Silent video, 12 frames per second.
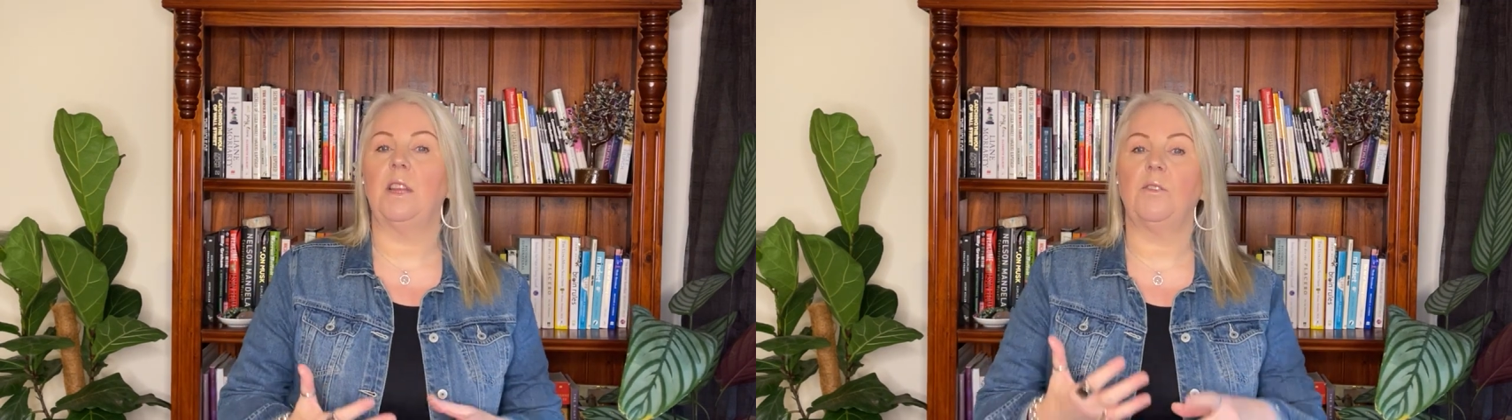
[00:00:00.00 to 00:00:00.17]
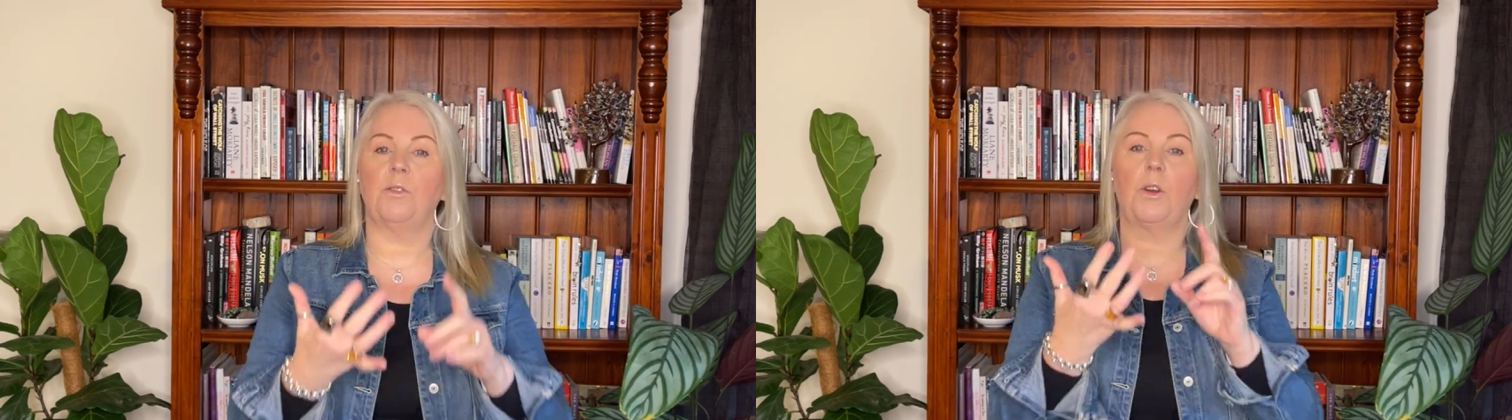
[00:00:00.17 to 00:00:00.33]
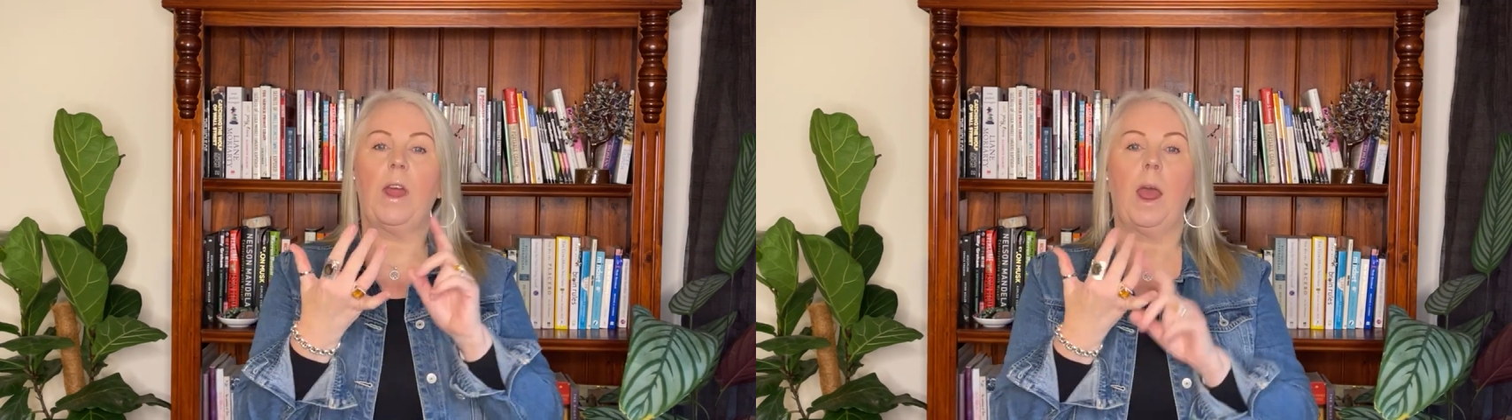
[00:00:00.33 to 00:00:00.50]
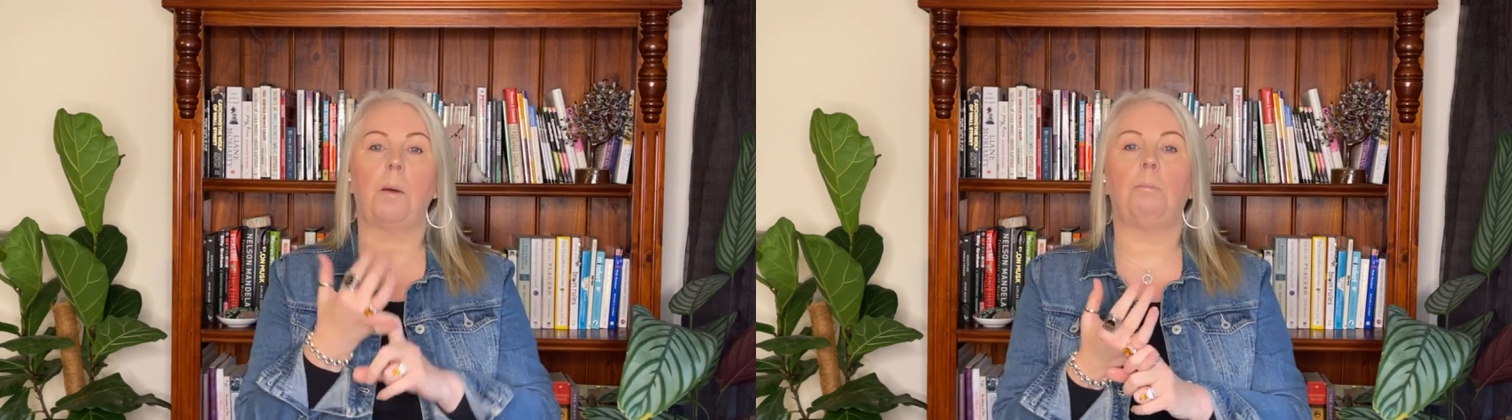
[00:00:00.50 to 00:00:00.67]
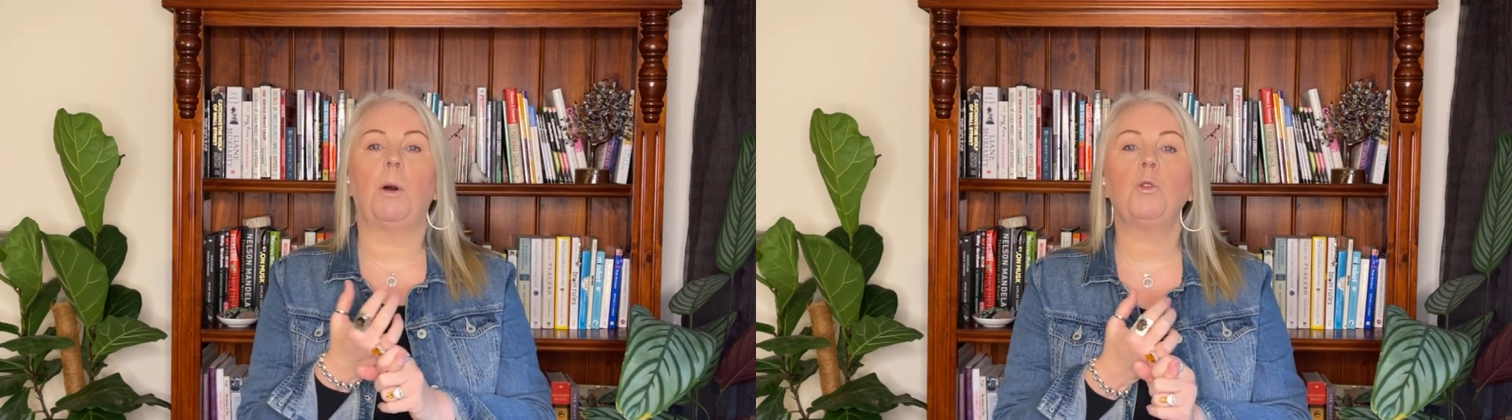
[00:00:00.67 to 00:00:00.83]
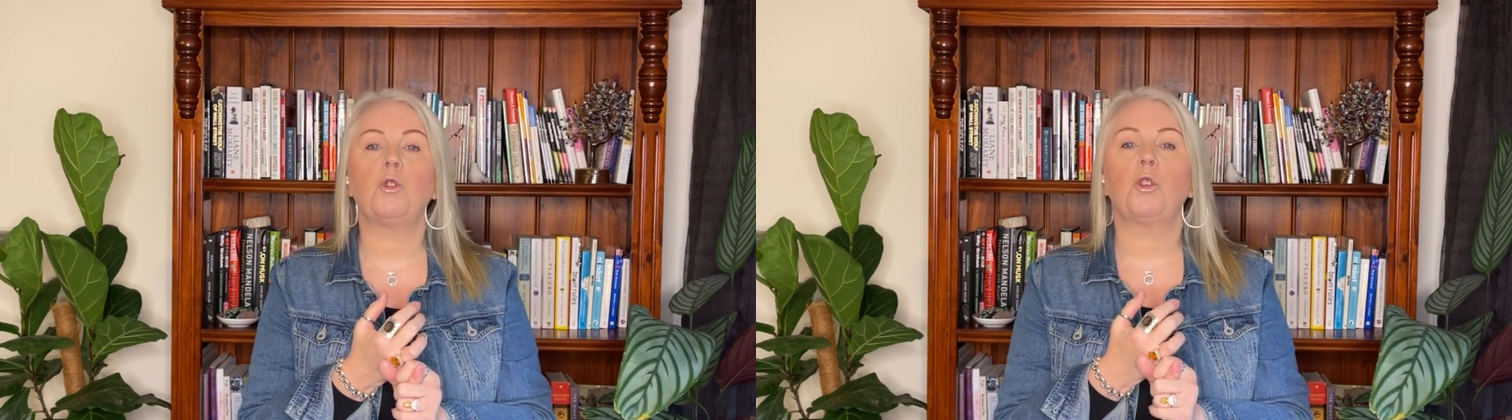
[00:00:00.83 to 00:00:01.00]
for our
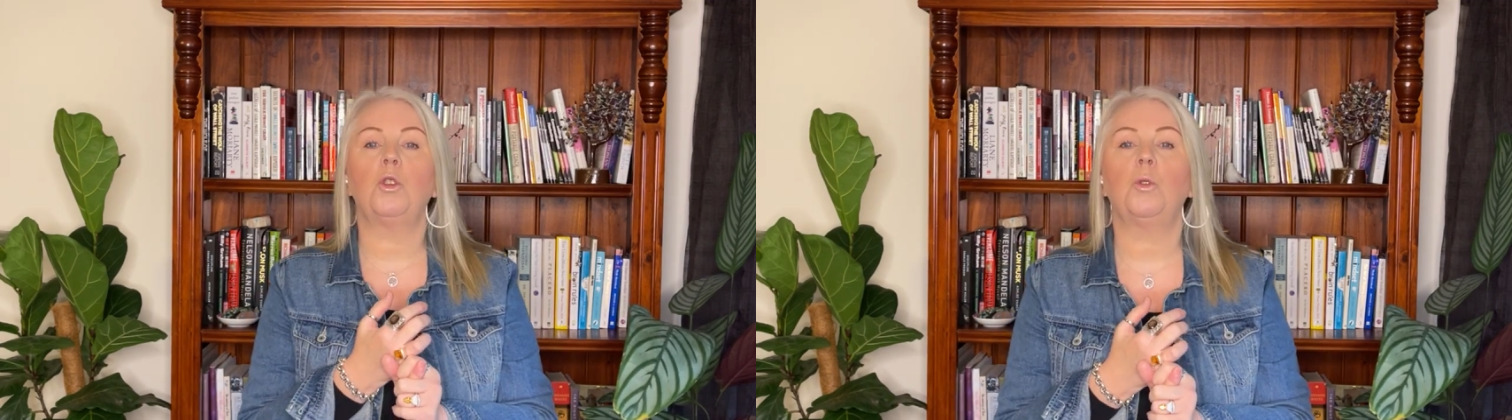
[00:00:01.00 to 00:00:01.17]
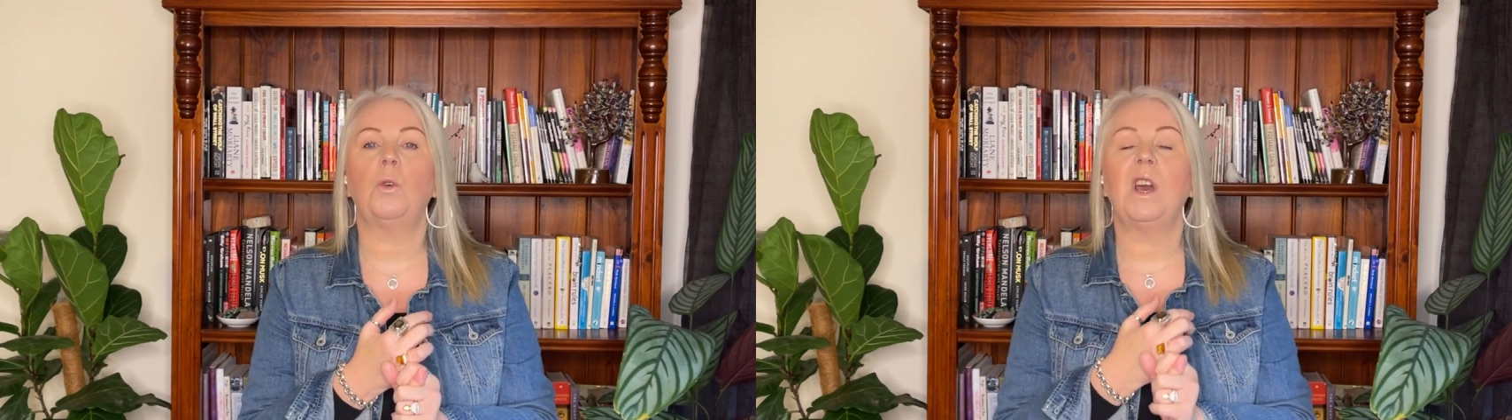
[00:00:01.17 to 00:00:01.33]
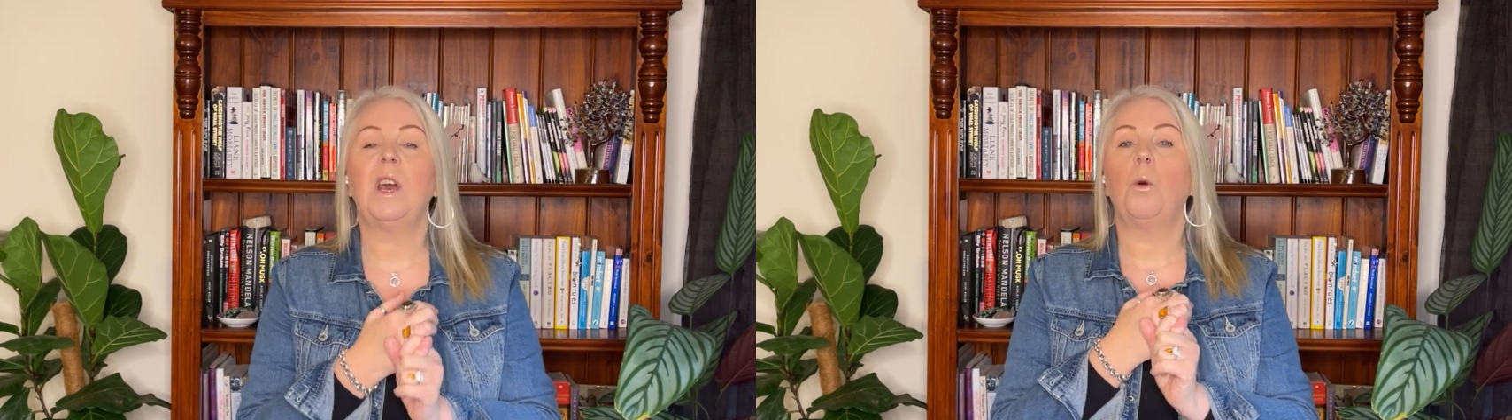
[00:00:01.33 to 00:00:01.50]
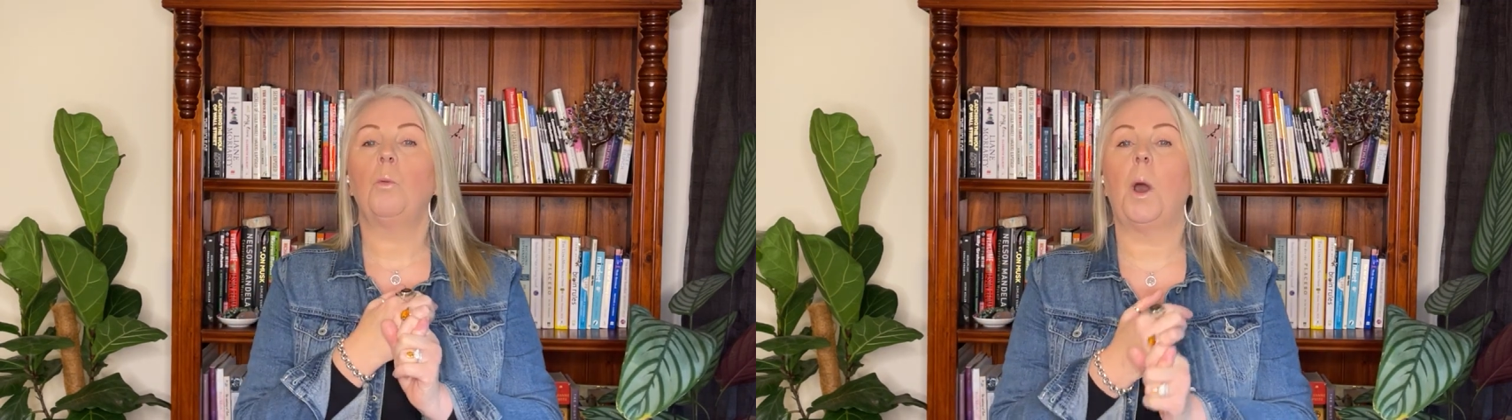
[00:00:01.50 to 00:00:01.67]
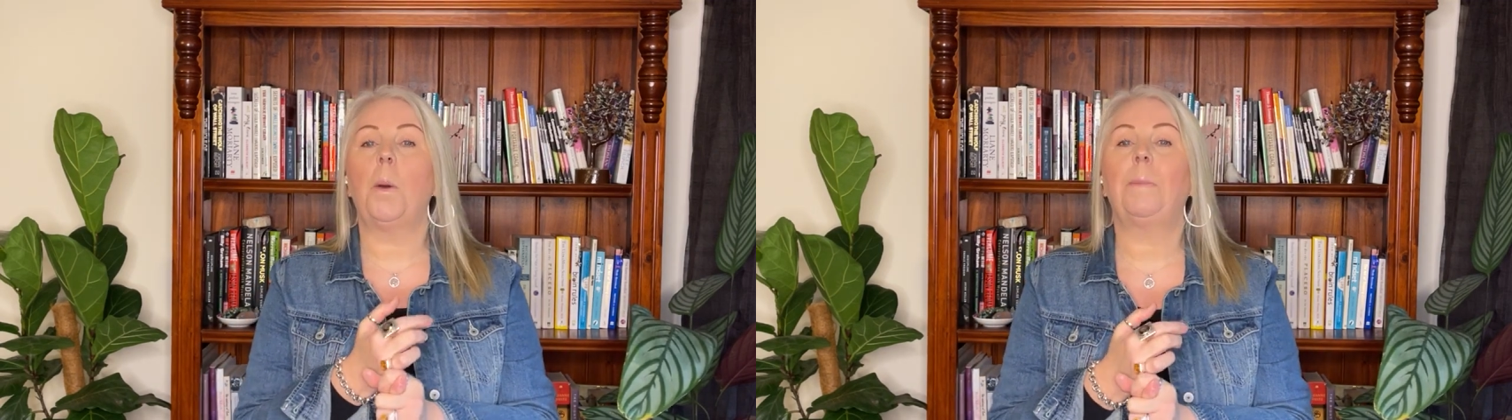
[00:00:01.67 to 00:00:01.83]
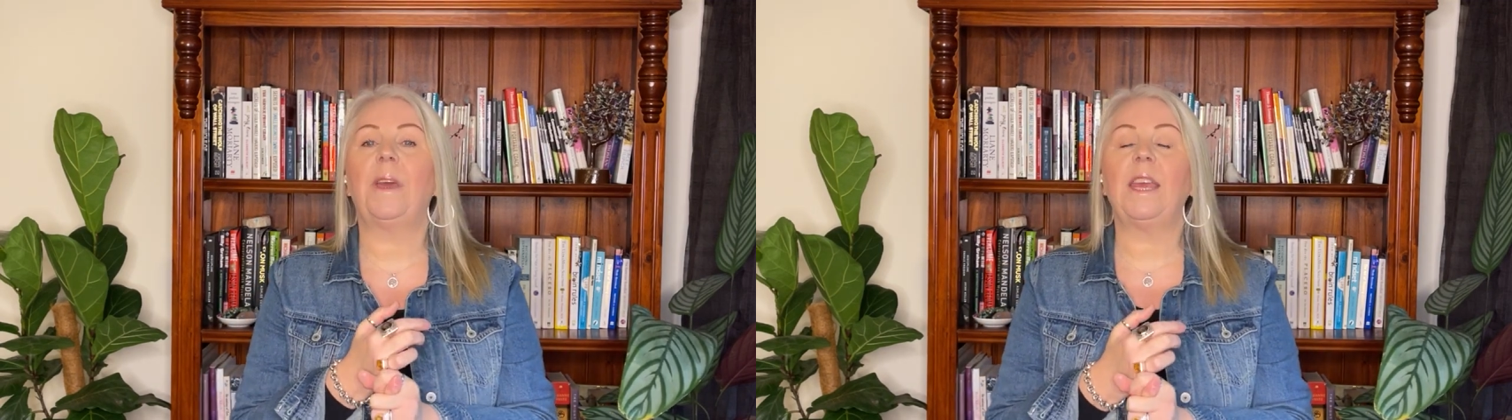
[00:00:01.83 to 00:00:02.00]
emotional
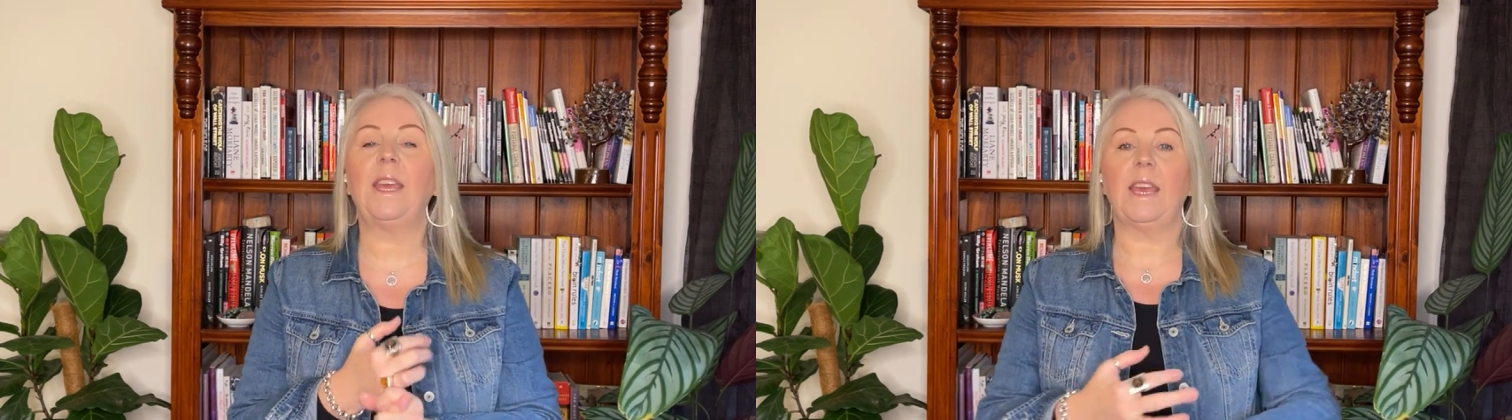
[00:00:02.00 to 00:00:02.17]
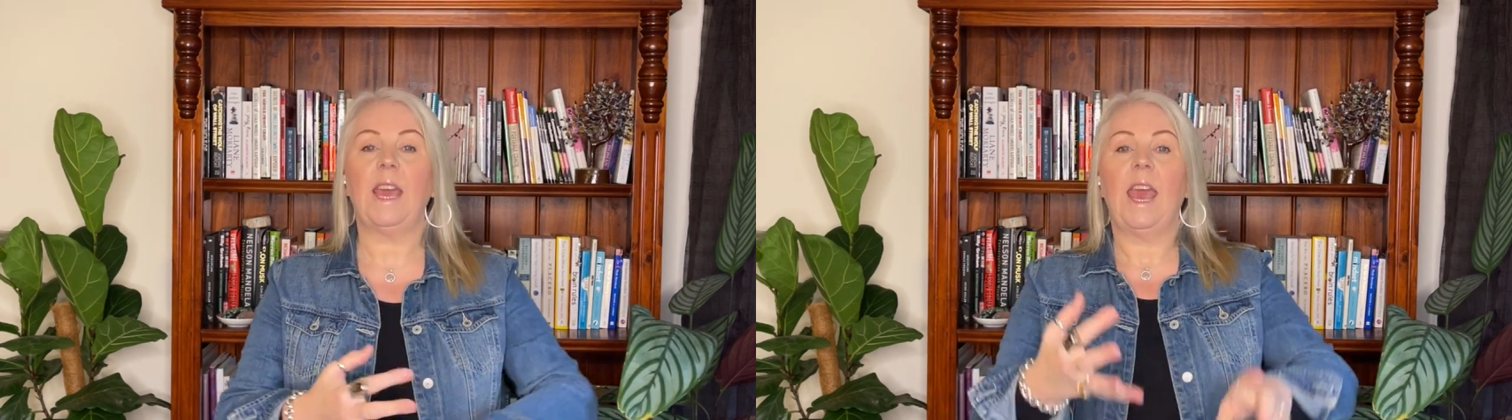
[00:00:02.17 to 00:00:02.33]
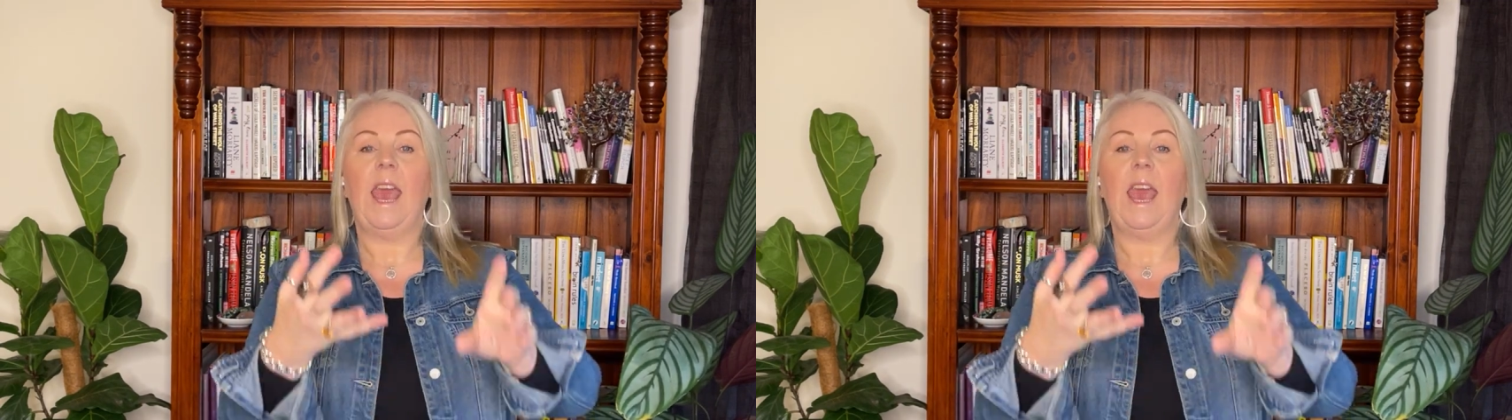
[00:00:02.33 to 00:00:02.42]
well-being,